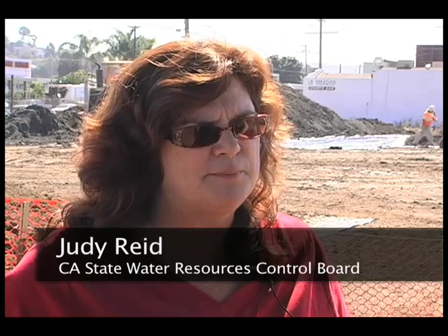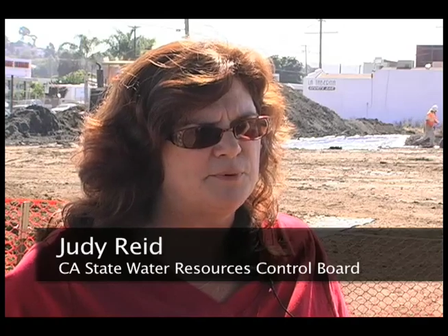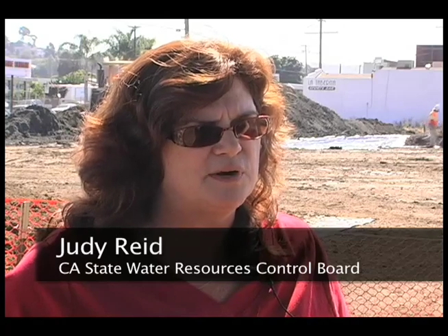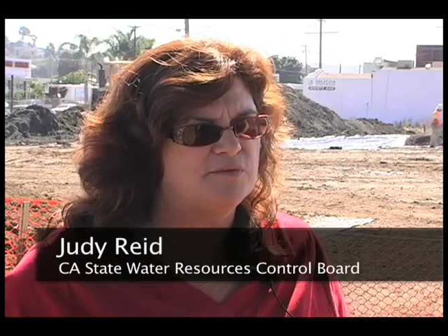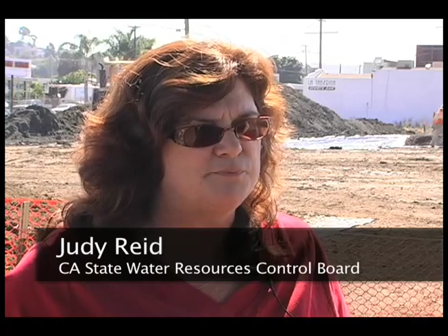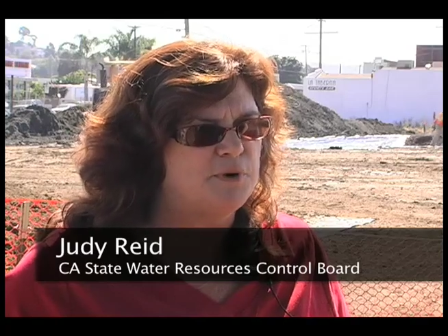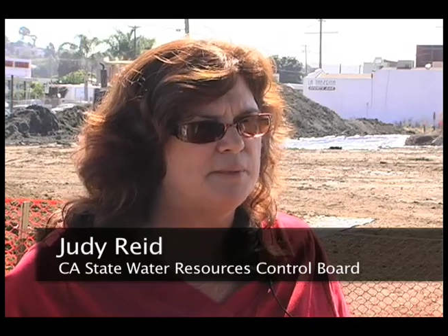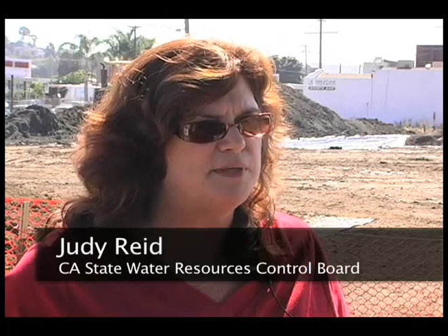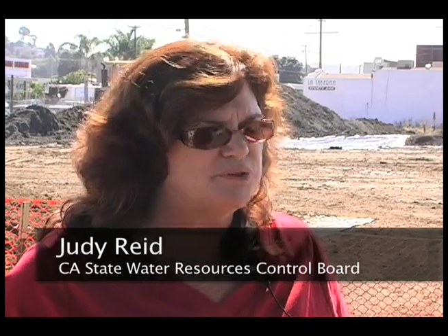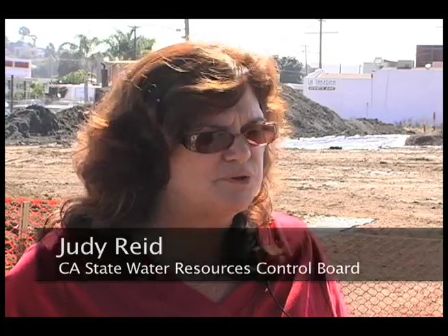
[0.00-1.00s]
upward of
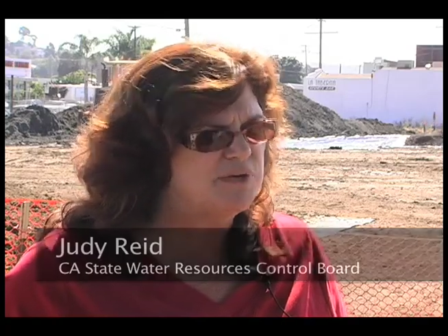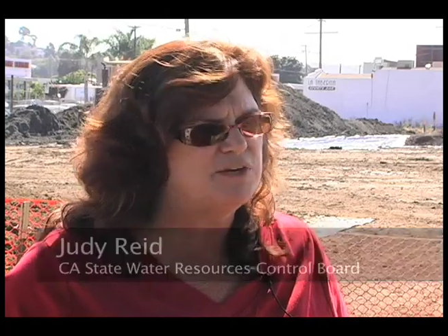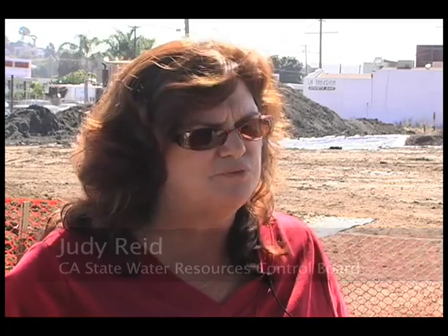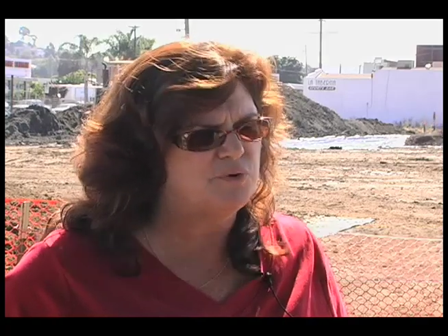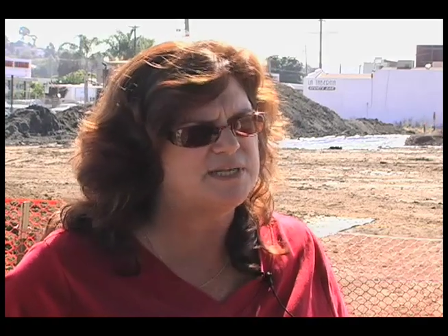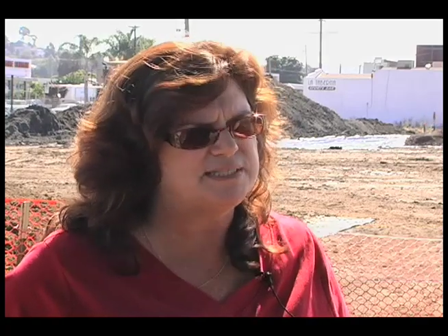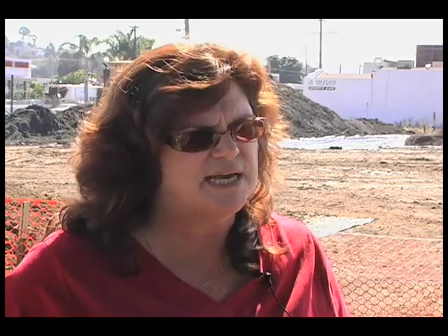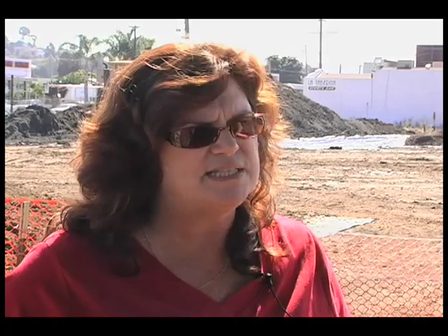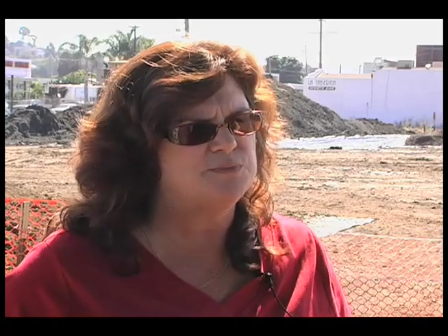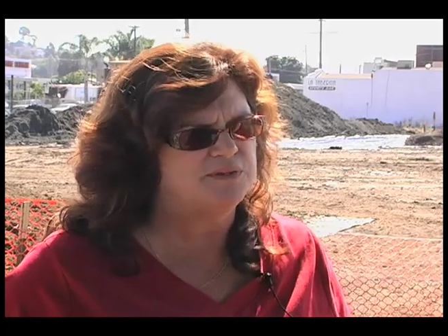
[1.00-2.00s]
probably thirty to forty
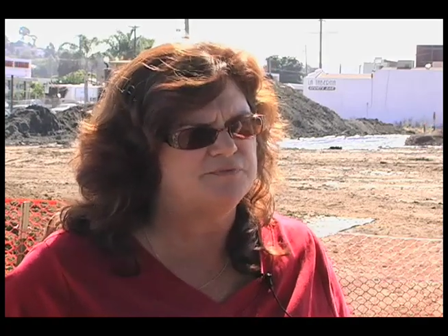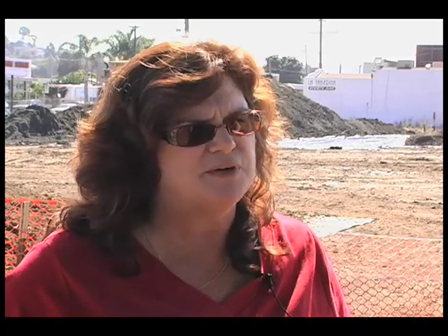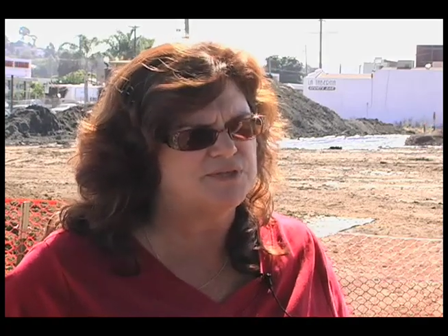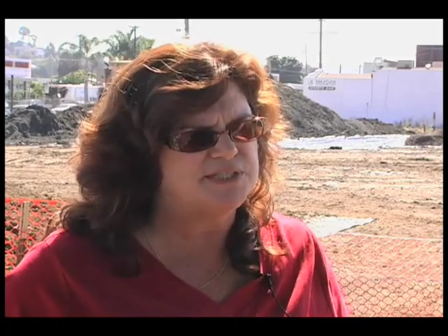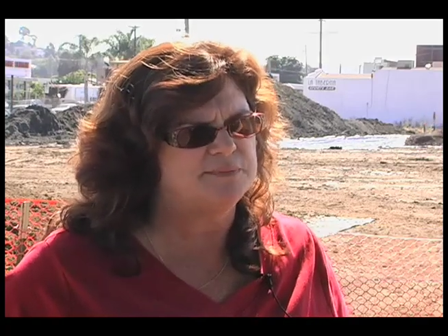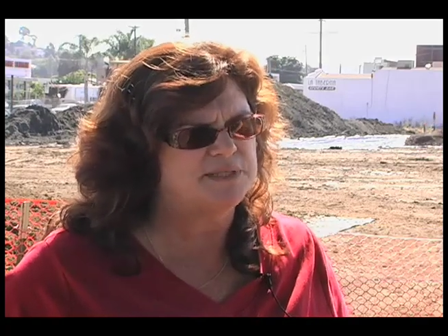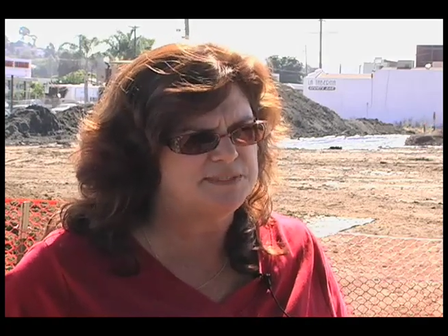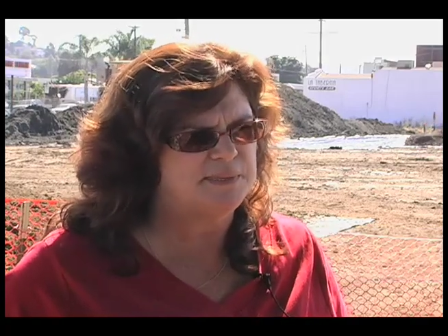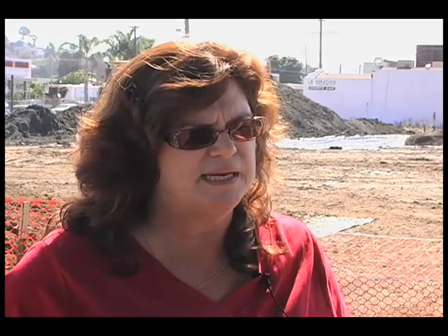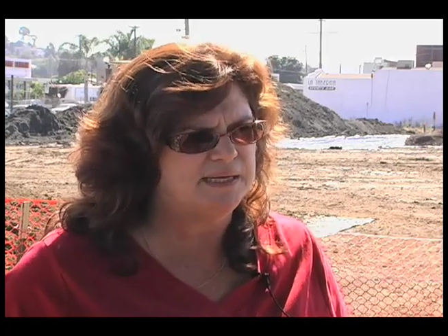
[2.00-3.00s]
sites with the federal
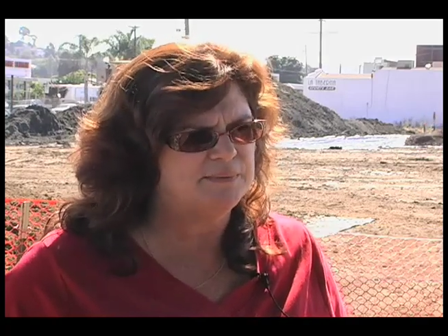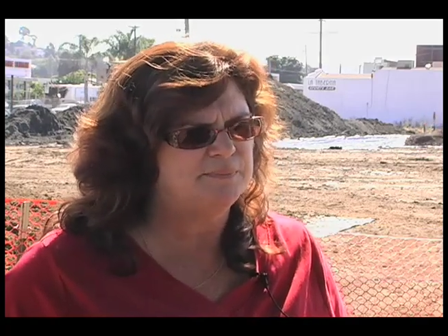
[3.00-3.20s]
stimulus money.